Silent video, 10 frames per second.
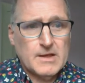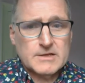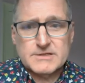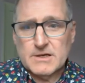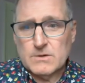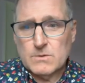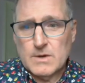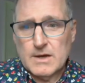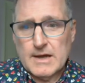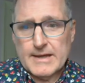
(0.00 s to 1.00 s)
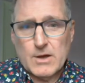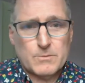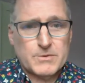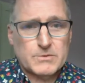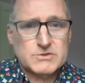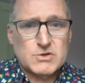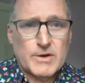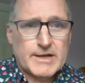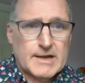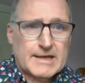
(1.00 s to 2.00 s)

So I hope you enjoy it.